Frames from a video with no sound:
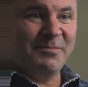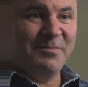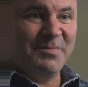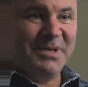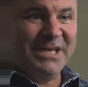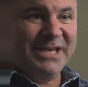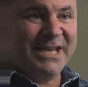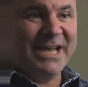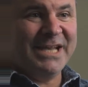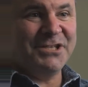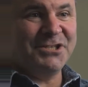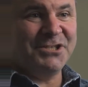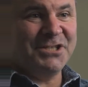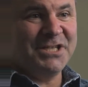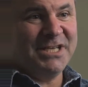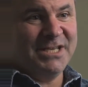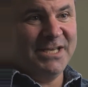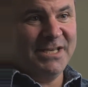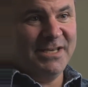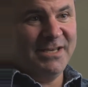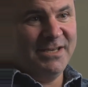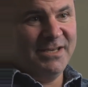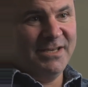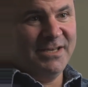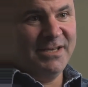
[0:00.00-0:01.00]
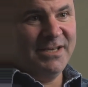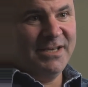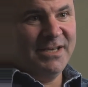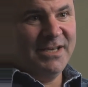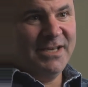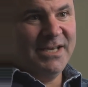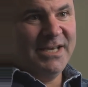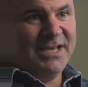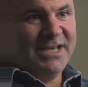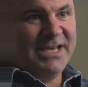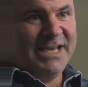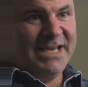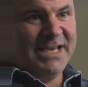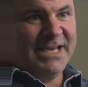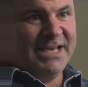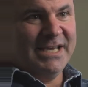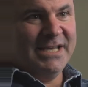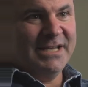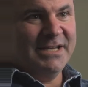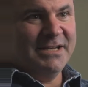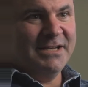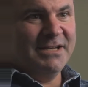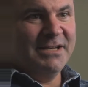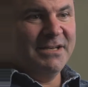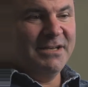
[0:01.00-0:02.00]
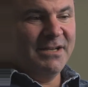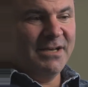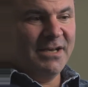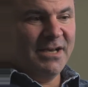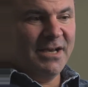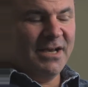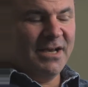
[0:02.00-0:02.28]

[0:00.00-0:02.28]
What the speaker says: PhD in